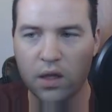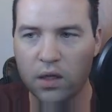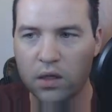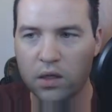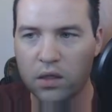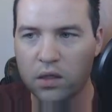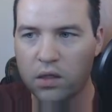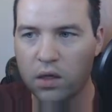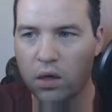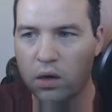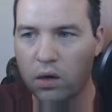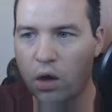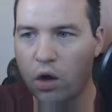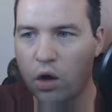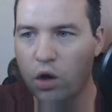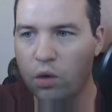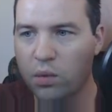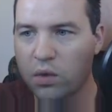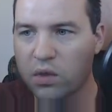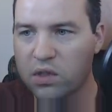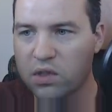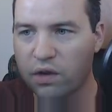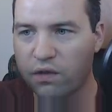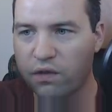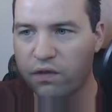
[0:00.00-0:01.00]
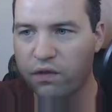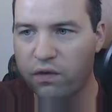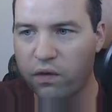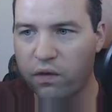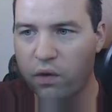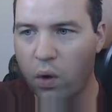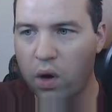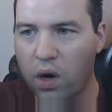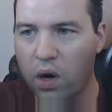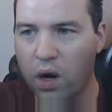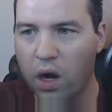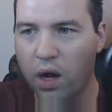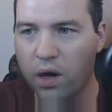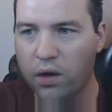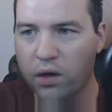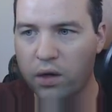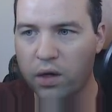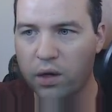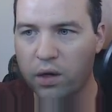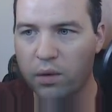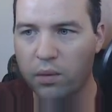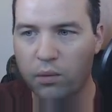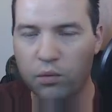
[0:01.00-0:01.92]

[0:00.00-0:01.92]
so almost a 400